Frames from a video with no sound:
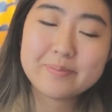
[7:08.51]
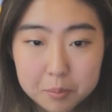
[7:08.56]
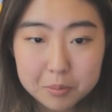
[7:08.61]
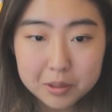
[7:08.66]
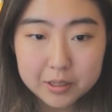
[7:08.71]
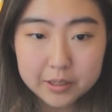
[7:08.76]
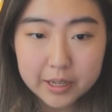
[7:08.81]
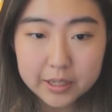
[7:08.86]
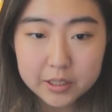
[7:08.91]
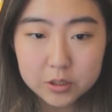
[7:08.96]

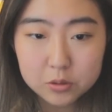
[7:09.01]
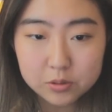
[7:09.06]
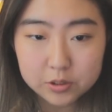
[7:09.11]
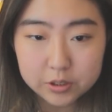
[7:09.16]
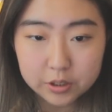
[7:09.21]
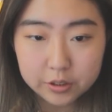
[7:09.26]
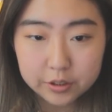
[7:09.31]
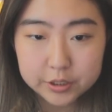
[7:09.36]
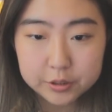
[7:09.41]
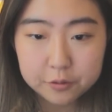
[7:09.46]
My next
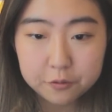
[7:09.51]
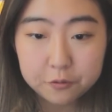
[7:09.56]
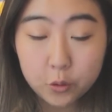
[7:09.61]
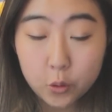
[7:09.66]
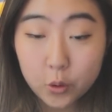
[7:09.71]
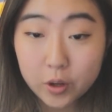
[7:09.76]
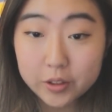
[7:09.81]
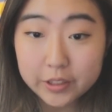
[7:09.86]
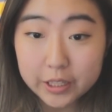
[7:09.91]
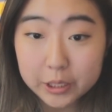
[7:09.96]
result is
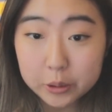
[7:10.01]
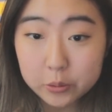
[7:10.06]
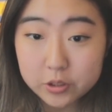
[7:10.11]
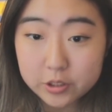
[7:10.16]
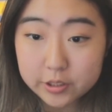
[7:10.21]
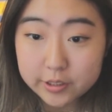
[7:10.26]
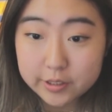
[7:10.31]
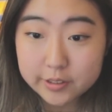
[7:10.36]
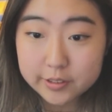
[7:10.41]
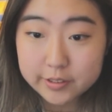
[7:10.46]
foreign
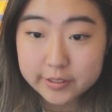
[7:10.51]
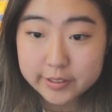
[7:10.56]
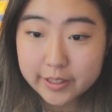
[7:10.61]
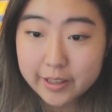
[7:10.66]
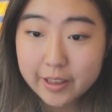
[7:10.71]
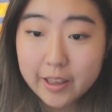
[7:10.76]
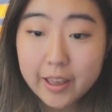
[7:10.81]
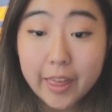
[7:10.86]
languages.